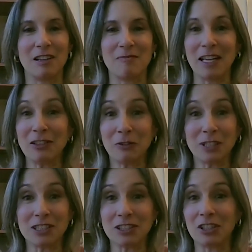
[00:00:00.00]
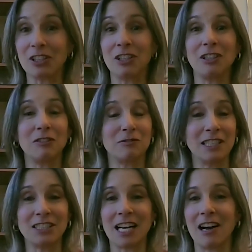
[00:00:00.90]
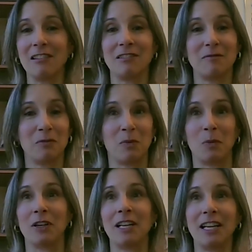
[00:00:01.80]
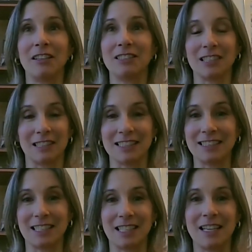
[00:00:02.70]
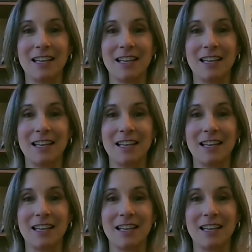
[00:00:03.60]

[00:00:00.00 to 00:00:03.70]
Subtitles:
make your voices heard, reach out. We're here to listen.